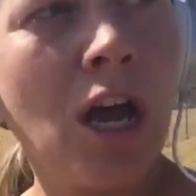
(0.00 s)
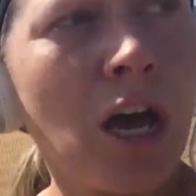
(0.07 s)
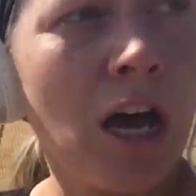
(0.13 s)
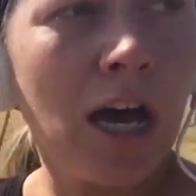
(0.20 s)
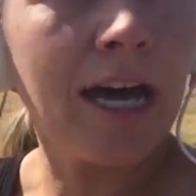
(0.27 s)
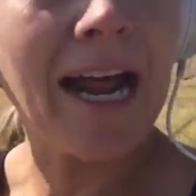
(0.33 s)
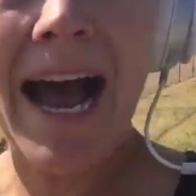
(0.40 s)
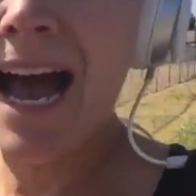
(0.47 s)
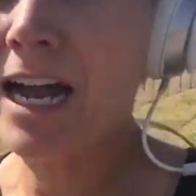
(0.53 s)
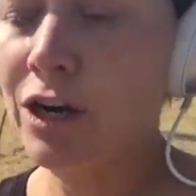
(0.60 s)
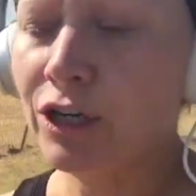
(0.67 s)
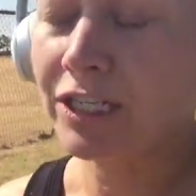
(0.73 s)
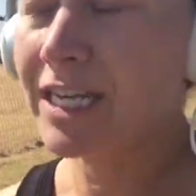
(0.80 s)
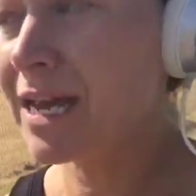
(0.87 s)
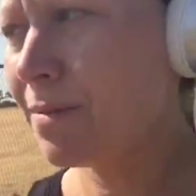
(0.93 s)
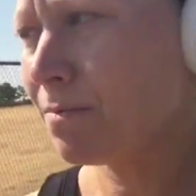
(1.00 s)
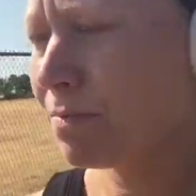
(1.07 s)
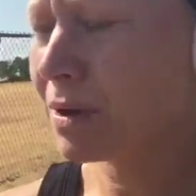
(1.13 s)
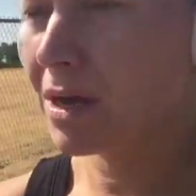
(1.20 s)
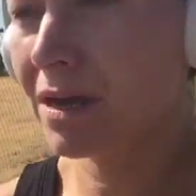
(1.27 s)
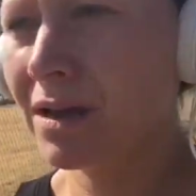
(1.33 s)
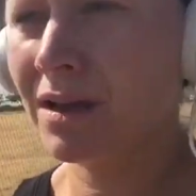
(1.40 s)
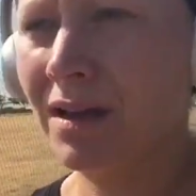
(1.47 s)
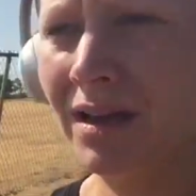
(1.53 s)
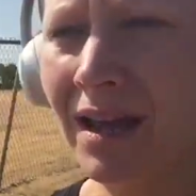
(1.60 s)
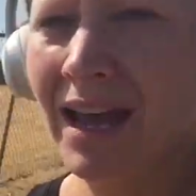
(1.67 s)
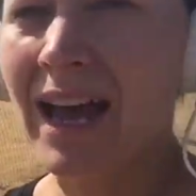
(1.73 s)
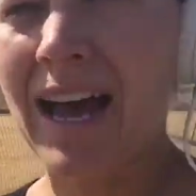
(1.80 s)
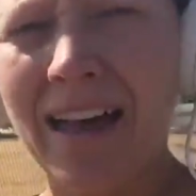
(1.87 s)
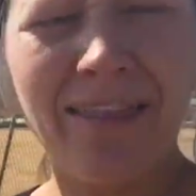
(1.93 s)
at a higher temp,
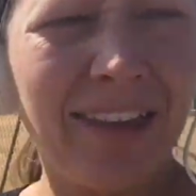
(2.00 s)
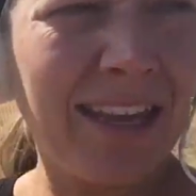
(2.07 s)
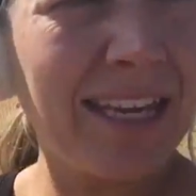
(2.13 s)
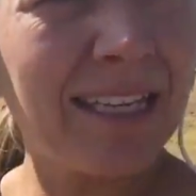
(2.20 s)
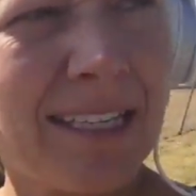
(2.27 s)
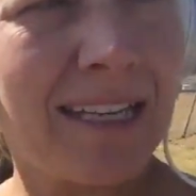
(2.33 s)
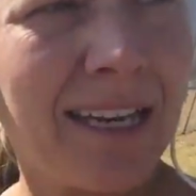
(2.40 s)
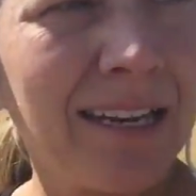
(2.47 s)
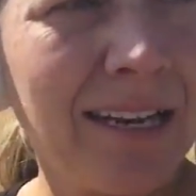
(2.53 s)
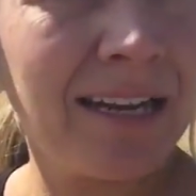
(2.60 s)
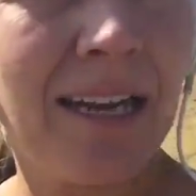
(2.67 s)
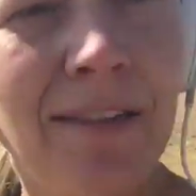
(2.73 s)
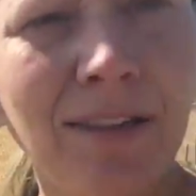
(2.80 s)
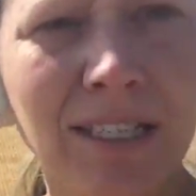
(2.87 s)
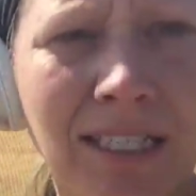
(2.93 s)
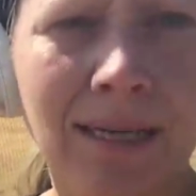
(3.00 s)
I think he said, in the